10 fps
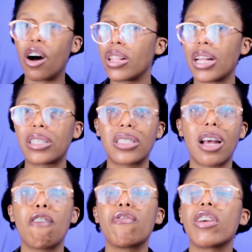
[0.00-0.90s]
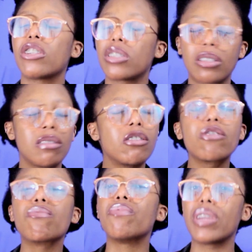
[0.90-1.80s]
all that stuff,
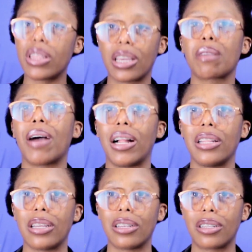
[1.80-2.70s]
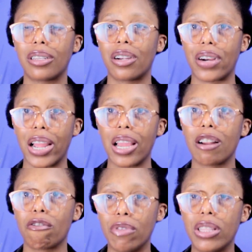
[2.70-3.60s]
just read The Kybalion. All
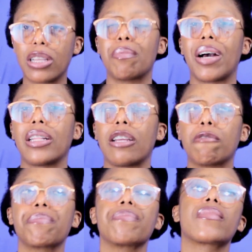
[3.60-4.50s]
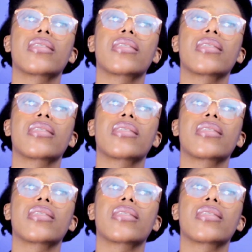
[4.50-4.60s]
right, read The Kybalion.